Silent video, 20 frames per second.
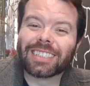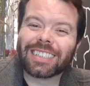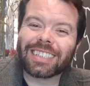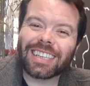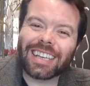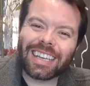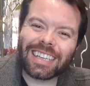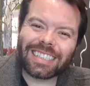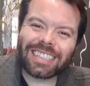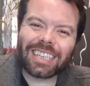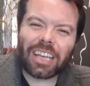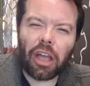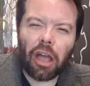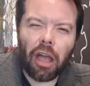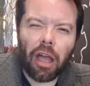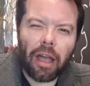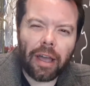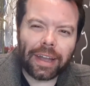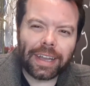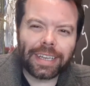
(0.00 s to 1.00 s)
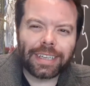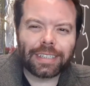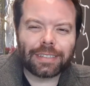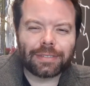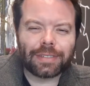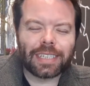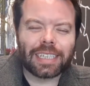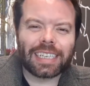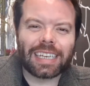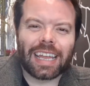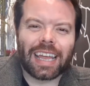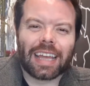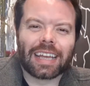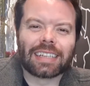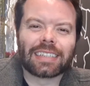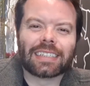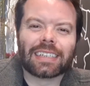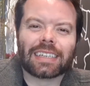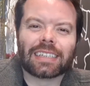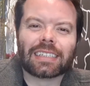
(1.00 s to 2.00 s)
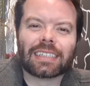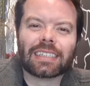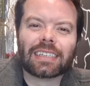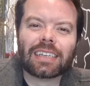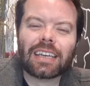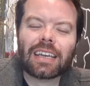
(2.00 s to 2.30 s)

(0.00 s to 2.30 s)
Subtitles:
That's kind of connected.